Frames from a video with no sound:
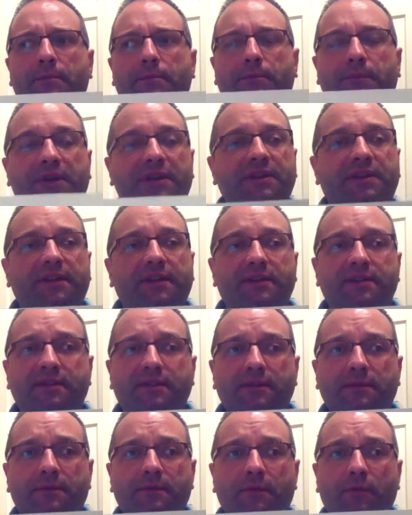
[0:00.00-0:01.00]
Print this
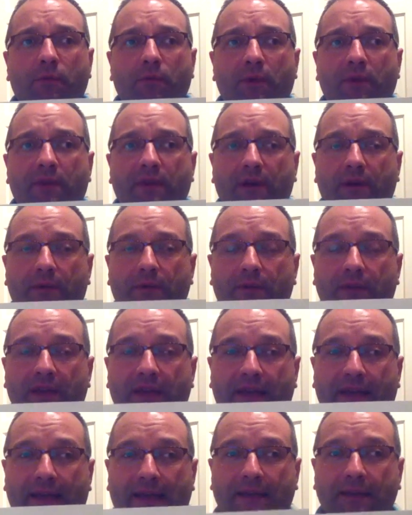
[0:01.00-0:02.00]
without
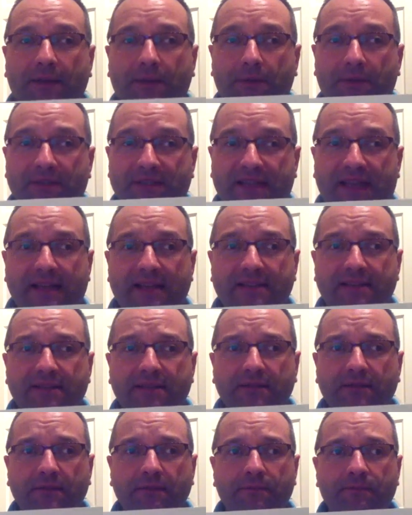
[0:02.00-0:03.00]
any
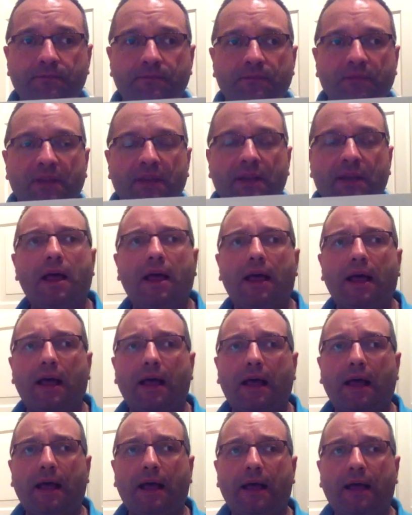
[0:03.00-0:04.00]
resizing,
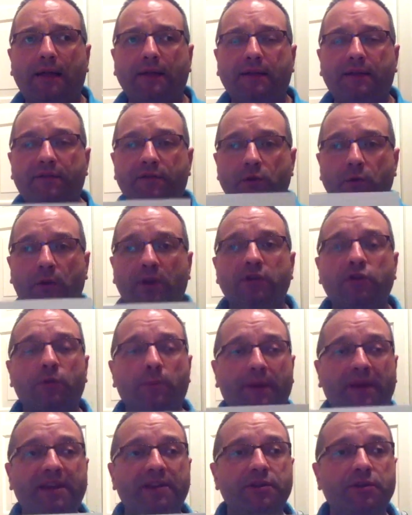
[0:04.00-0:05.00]
and if you want to
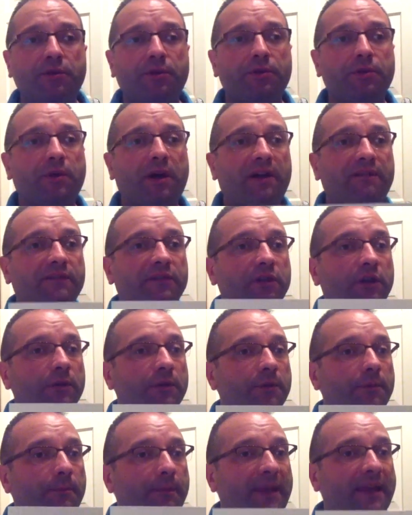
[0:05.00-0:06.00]
make sure you have
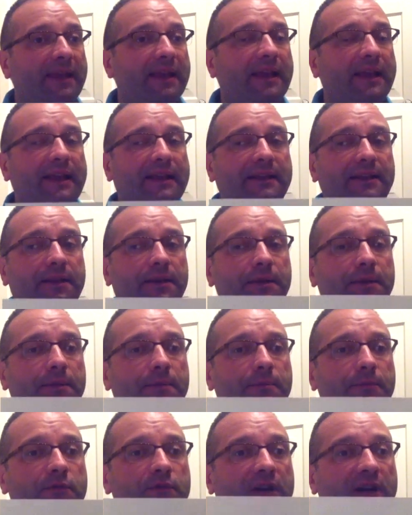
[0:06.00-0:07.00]
not made any
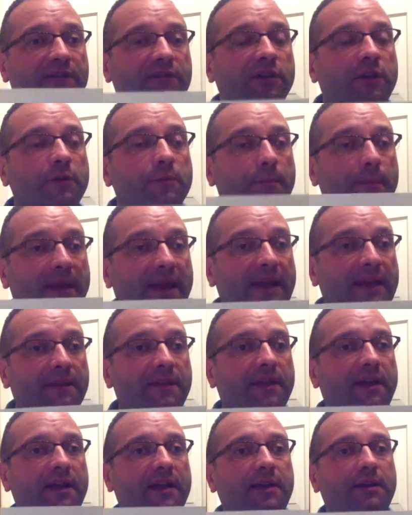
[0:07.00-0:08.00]

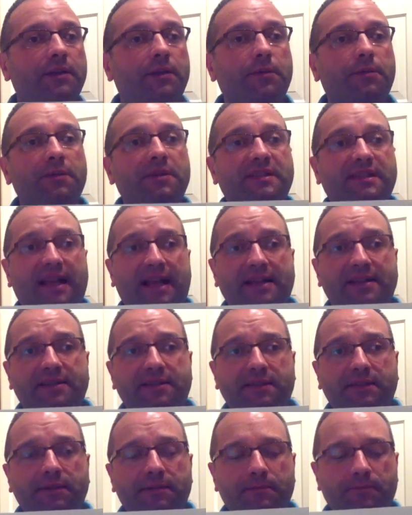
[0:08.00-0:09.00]

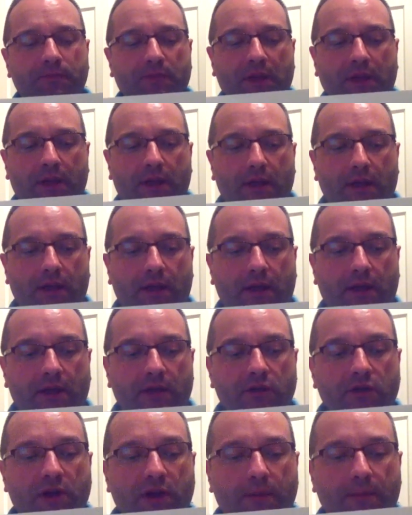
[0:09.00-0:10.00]
resizing,
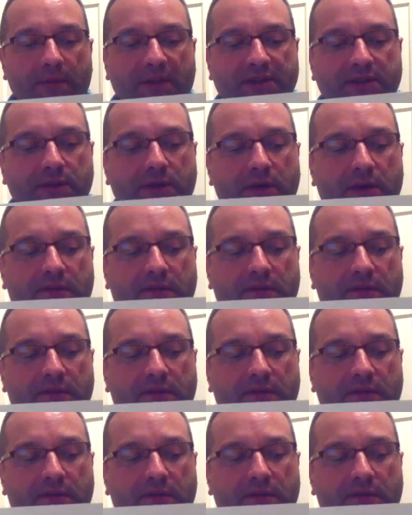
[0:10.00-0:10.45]
you can measure.